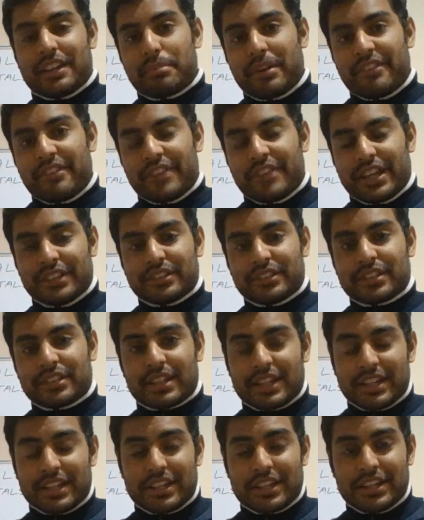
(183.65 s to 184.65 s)
prevents
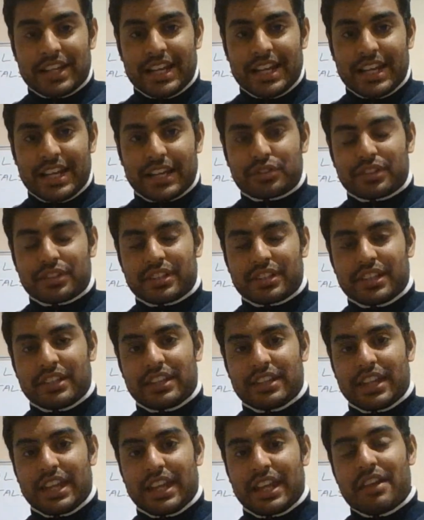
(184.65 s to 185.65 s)
the
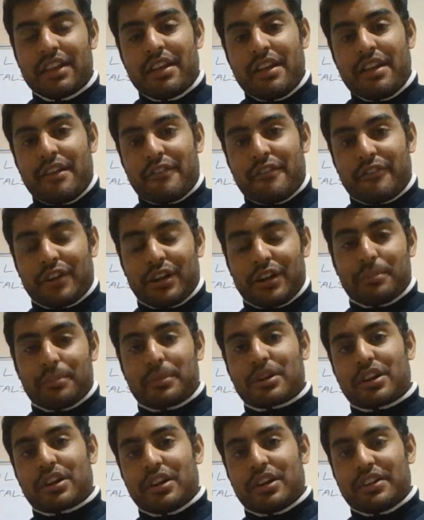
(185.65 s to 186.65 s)
electricity
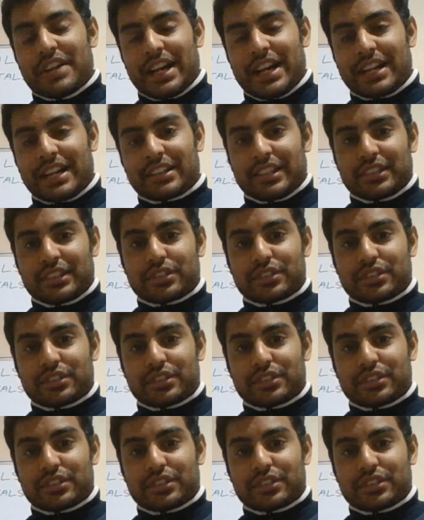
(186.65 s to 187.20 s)
from conducting.